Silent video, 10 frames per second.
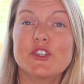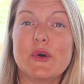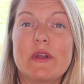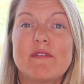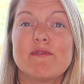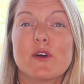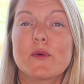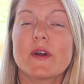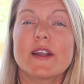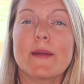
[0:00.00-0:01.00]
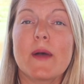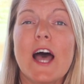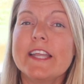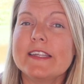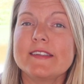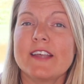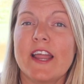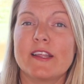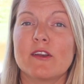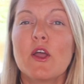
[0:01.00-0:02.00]
going forward. I'm
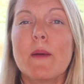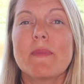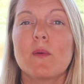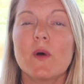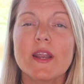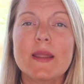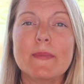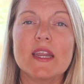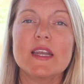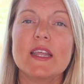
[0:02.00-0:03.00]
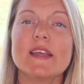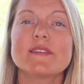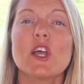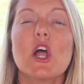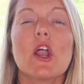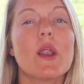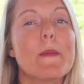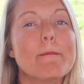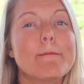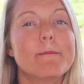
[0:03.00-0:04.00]
undecided, but what I mean is,
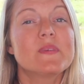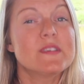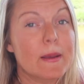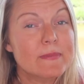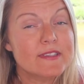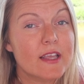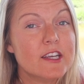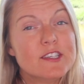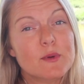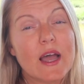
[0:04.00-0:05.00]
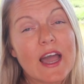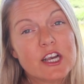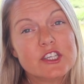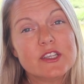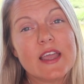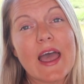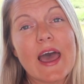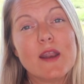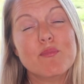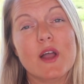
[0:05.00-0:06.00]
some sellers will actually
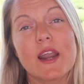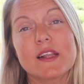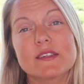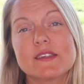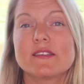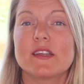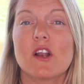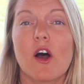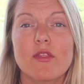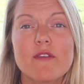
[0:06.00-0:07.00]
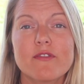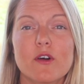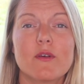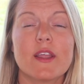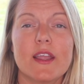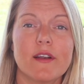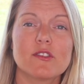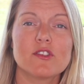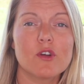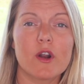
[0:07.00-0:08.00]
add a product listing on their phone in
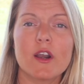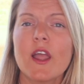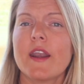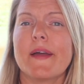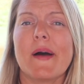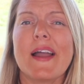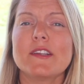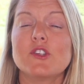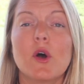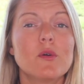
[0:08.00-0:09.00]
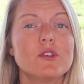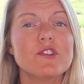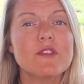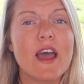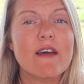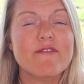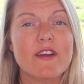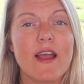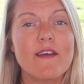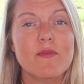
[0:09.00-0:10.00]
store. Now, I don't do that for
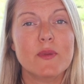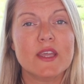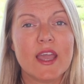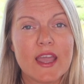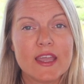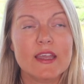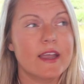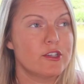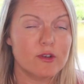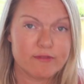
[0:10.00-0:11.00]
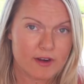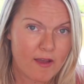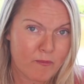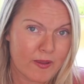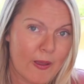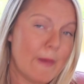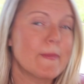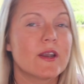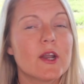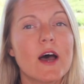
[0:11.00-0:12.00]
FBA. I do it for FBM,
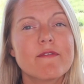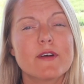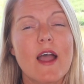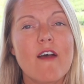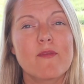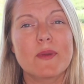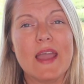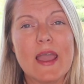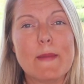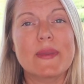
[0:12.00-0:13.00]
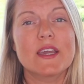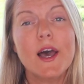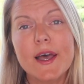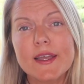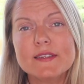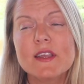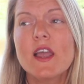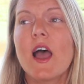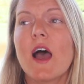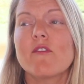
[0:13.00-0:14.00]
but not for FBA, because
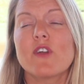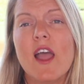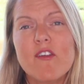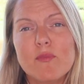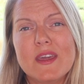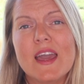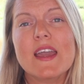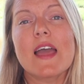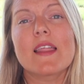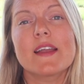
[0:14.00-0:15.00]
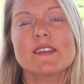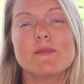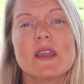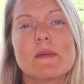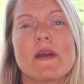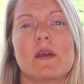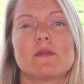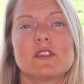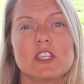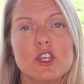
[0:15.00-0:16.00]
for FBA, I like to make my
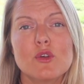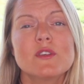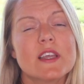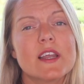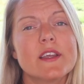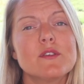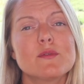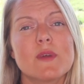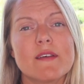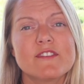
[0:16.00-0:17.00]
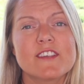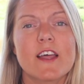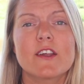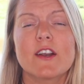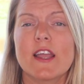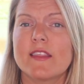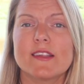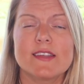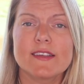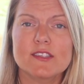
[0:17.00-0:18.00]
own SKUs, and I use RevSeller and
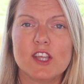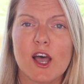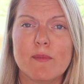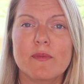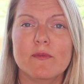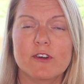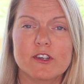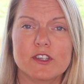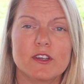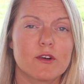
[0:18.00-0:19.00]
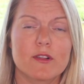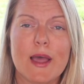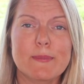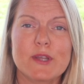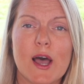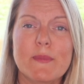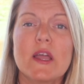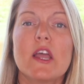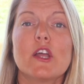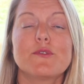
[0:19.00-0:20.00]
the desktop version or laptop
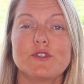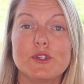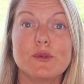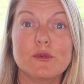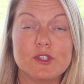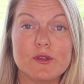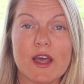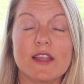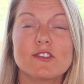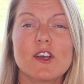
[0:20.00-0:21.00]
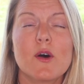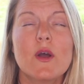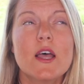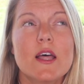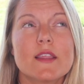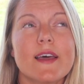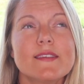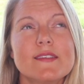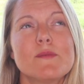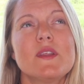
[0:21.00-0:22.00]
to do that. So
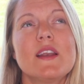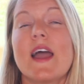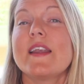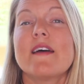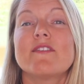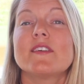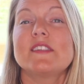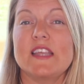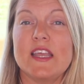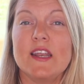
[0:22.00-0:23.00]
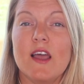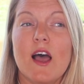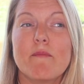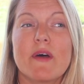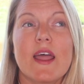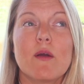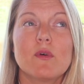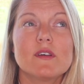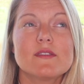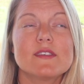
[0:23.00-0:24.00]
that's something I never did, but I
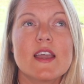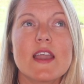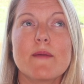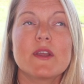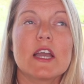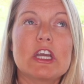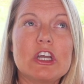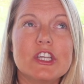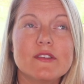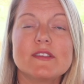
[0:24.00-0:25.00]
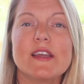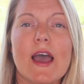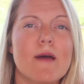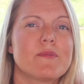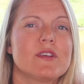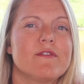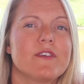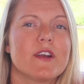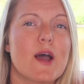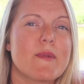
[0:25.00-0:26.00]
will say, I mean, I could use the app to
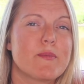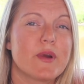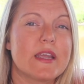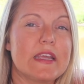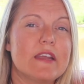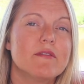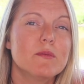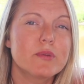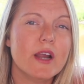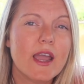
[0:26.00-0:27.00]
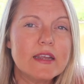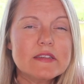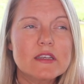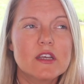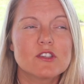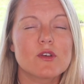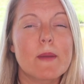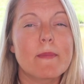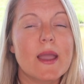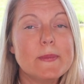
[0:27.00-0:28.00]
figure out my break-even price. So
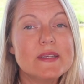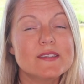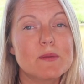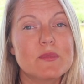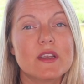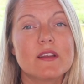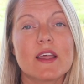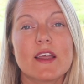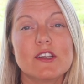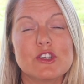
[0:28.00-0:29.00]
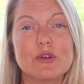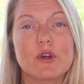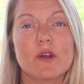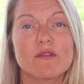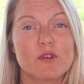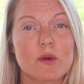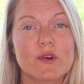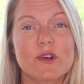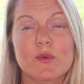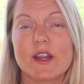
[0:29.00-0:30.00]
it might be something that I do going
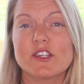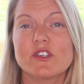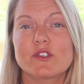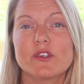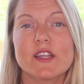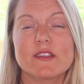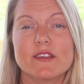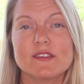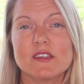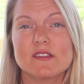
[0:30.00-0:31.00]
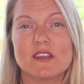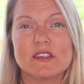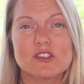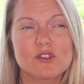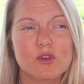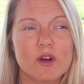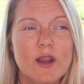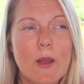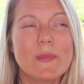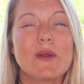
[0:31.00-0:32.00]
forward where I just create the listings in store.
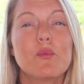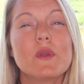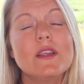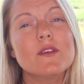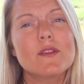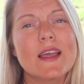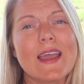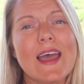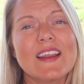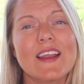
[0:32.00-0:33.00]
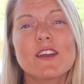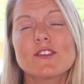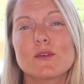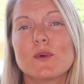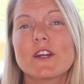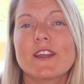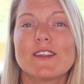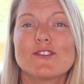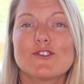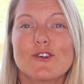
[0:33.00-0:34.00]
I really don't like adding extra work
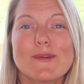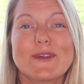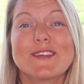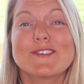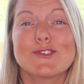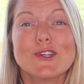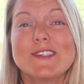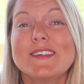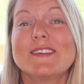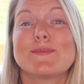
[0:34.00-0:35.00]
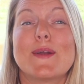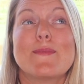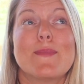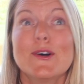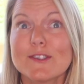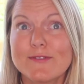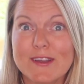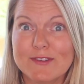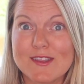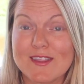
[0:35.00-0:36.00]
in store because sourcing is my most
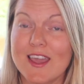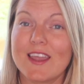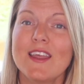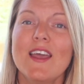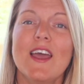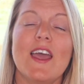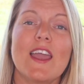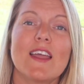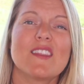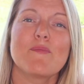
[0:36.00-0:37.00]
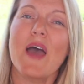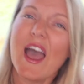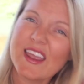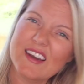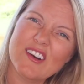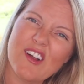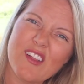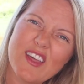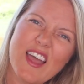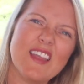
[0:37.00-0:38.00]
favorite thing, and the packing and
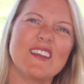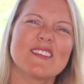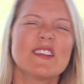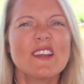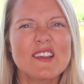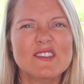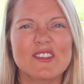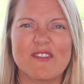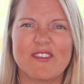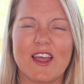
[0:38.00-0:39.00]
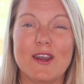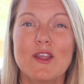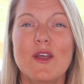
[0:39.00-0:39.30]
all that is not so fun.